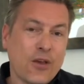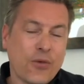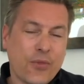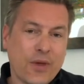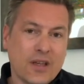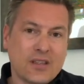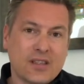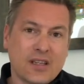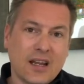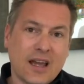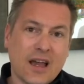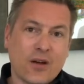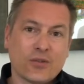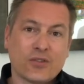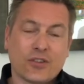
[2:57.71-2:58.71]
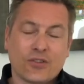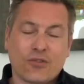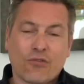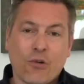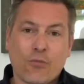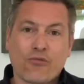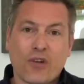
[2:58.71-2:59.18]
This allows the
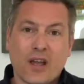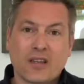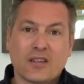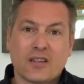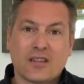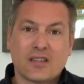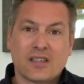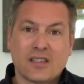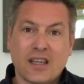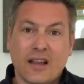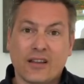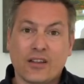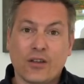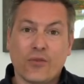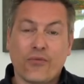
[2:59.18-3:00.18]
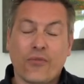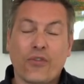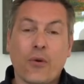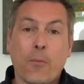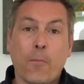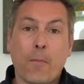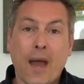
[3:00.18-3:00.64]
tour operator to sell you for
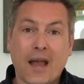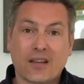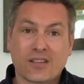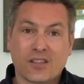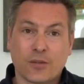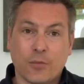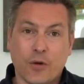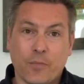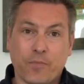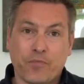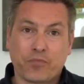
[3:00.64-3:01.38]
the maximum